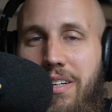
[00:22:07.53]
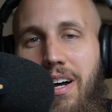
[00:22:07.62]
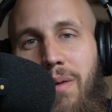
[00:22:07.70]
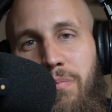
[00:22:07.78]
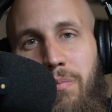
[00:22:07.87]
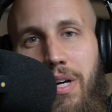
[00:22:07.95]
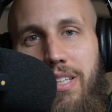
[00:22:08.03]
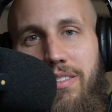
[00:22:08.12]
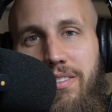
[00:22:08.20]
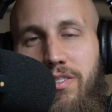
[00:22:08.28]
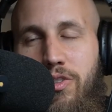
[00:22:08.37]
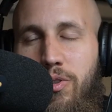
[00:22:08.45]

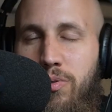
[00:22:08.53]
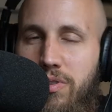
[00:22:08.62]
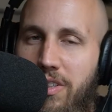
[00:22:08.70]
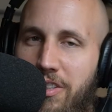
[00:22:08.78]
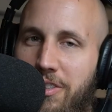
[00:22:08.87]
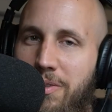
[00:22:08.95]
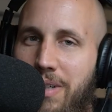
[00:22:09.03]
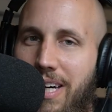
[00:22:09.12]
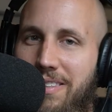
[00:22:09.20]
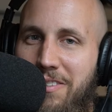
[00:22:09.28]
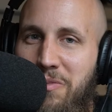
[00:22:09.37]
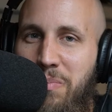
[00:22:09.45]
compromises using your
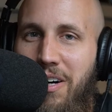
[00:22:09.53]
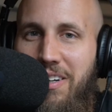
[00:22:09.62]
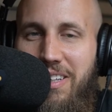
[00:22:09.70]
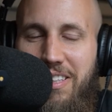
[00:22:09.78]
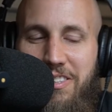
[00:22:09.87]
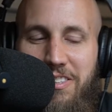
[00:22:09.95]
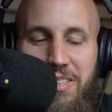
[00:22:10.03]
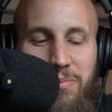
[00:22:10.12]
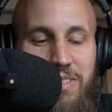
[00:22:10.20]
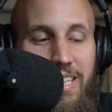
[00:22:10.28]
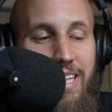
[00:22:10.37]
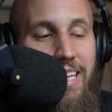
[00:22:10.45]
rights as bargaining chips.
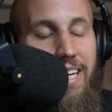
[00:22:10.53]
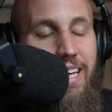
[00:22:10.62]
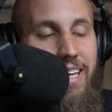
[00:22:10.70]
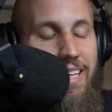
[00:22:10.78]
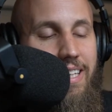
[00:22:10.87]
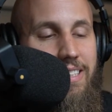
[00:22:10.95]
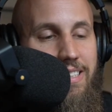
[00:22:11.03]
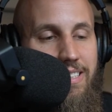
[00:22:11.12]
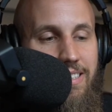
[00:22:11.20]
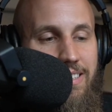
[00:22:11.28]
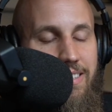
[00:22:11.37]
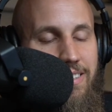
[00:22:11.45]
It's
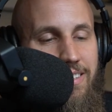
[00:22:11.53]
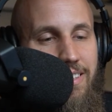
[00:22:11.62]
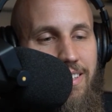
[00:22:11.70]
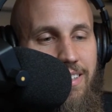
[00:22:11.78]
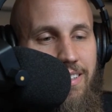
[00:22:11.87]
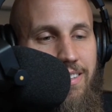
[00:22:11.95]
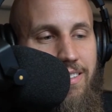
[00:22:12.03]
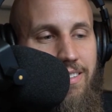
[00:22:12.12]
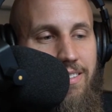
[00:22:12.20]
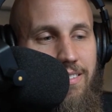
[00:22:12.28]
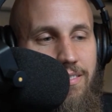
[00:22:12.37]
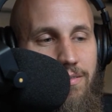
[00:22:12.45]

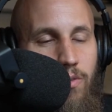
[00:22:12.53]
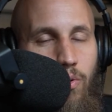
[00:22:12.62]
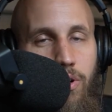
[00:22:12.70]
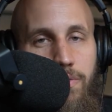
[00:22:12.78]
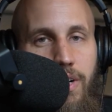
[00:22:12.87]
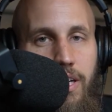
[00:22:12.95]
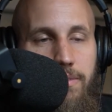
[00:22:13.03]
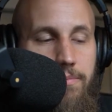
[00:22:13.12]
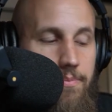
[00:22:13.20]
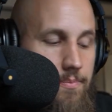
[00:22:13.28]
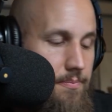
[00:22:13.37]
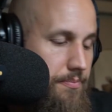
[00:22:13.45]
horrifying.
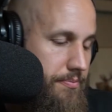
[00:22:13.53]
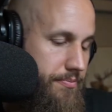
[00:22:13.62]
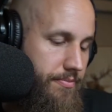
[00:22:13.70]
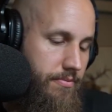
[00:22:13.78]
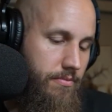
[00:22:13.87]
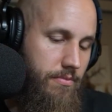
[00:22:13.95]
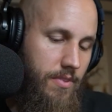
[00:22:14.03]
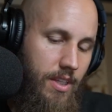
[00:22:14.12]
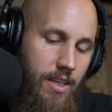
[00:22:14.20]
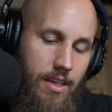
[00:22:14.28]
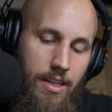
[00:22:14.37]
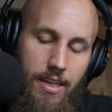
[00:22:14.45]

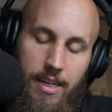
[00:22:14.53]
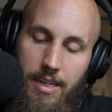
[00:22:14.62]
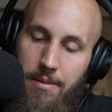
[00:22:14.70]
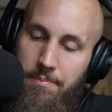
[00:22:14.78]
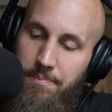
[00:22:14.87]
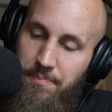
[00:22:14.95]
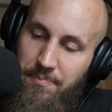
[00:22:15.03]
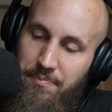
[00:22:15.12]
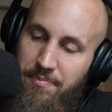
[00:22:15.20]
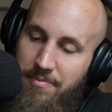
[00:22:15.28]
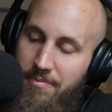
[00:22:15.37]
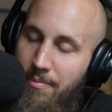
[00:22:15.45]

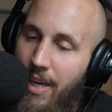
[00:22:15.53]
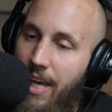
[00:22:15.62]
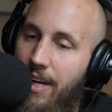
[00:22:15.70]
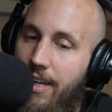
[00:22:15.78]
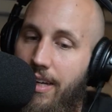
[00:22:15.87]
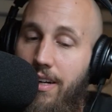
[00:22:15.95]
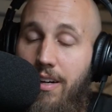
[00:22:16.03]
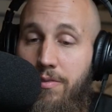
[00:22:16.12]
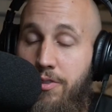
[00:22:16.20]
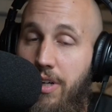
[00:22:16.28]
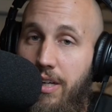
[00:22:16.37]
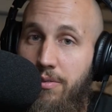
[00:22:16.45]
Man, I got off
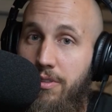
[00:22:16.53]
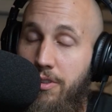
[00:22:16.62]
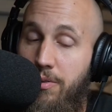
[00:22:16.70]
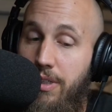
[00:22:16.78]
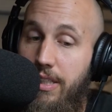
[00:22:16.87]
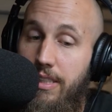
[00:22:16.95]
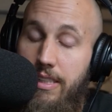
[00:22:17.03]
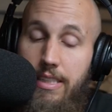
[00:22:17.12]
track real quick.